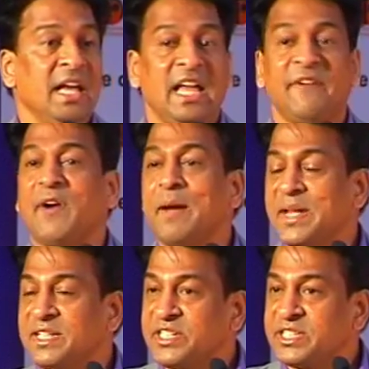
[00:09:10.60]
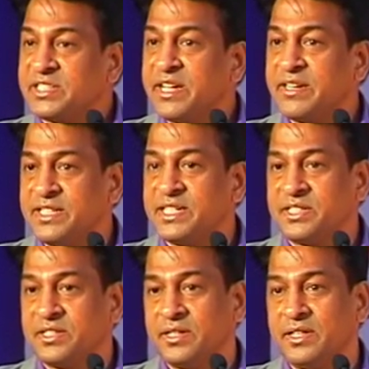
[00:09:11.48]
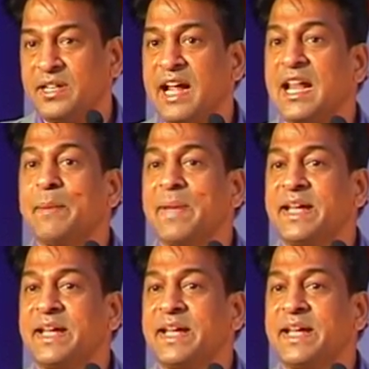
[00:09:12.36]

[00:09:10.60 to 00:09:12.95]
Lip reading: If I'm existing registered and I'm